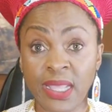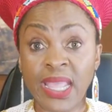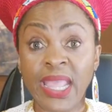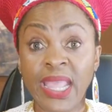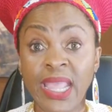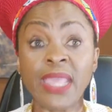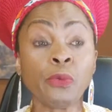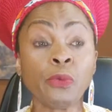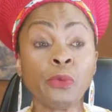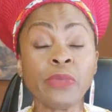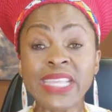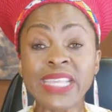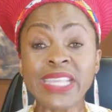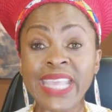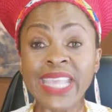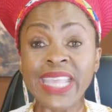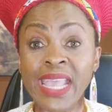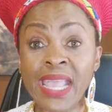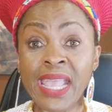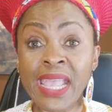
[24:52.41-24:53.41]
And we
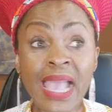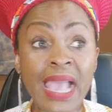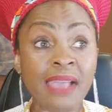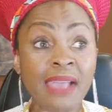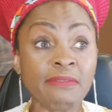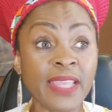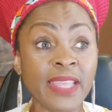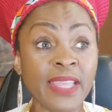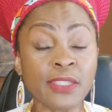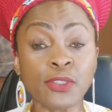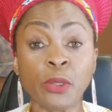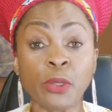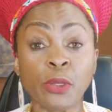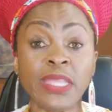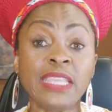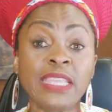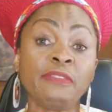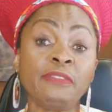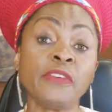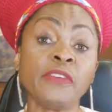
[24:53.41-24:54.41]
can't have that. So
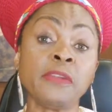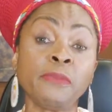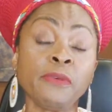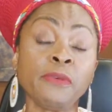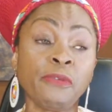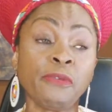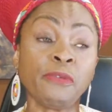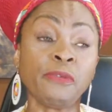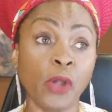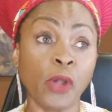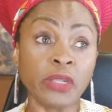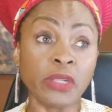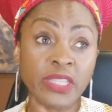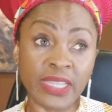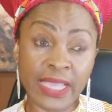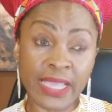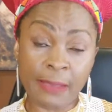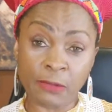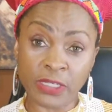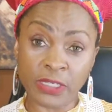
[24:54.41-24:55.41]
even before the
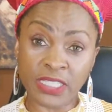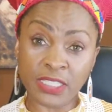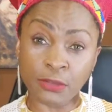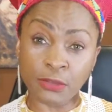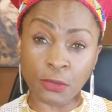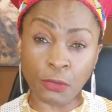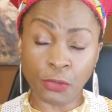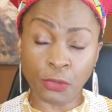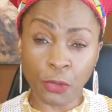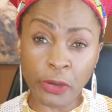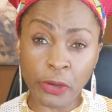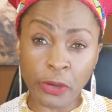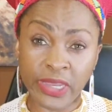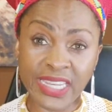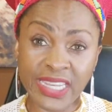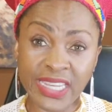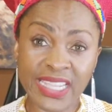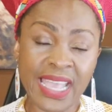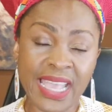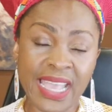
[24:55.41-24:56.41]
Gabonese authority
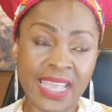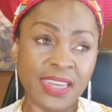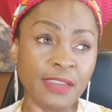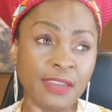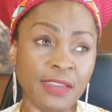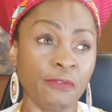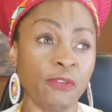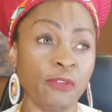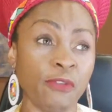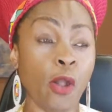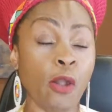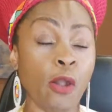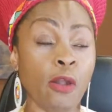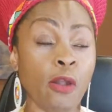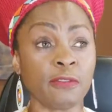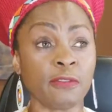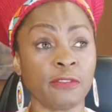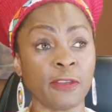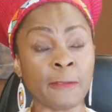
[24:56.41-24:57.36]
got involved,